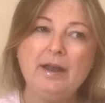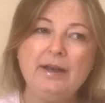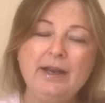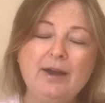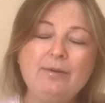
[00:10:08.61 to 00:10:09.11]

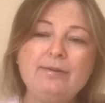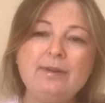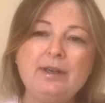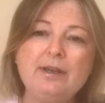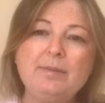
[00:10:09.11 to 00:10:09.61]
And now
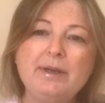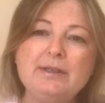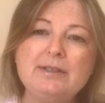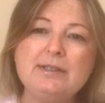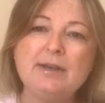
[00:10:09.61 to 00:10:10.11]
think
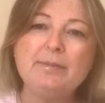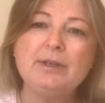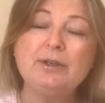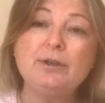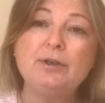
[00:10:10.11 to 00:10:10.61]
about
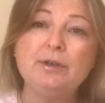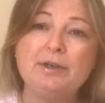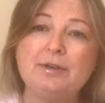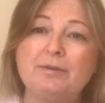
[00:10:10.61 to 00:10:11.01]
something good